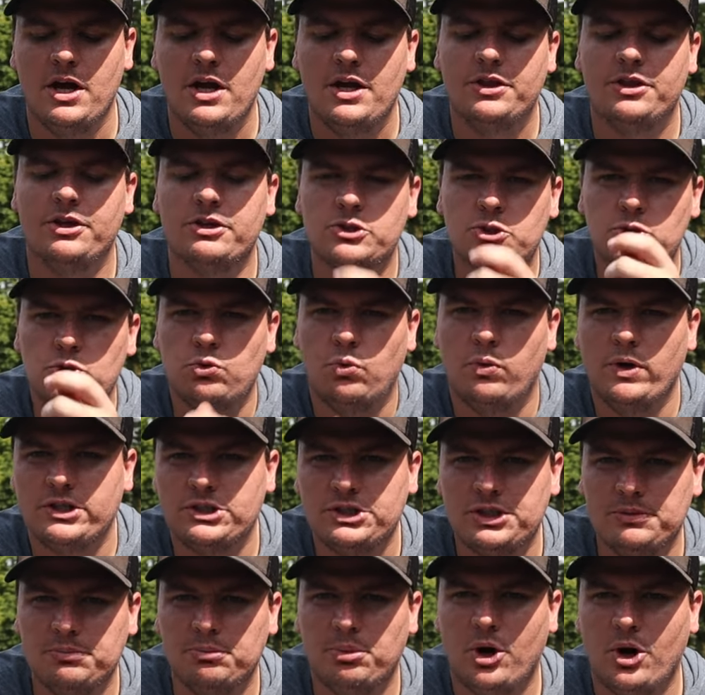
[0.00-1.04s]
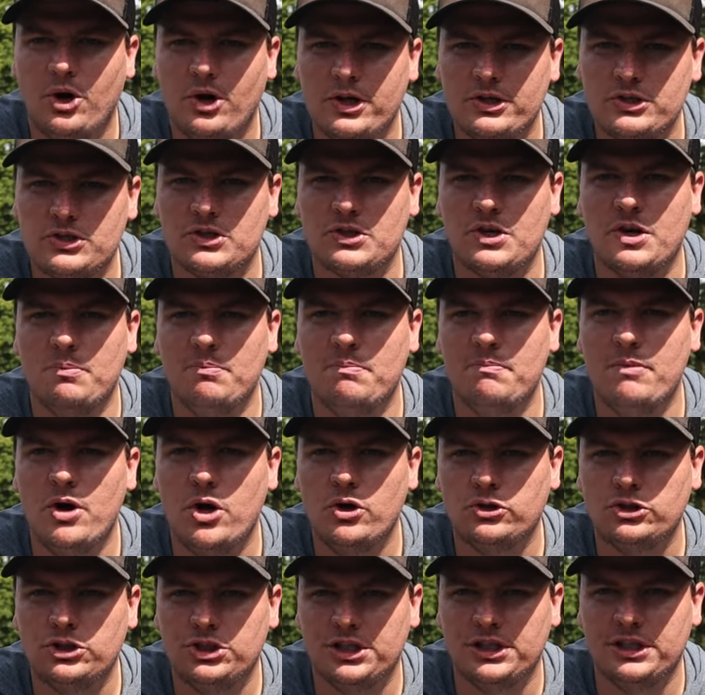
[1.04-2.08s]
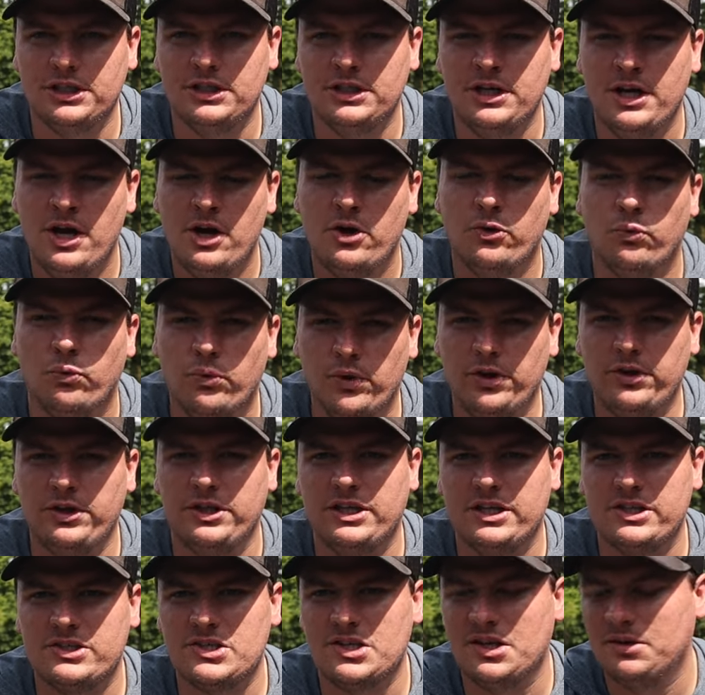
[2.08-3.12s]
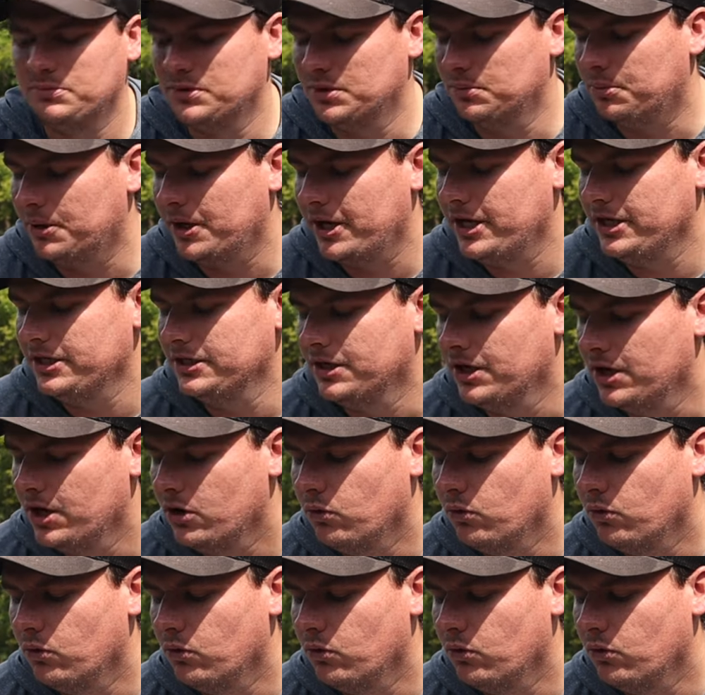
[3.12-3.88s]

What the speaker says: this twitch and pause motion really gets them to bite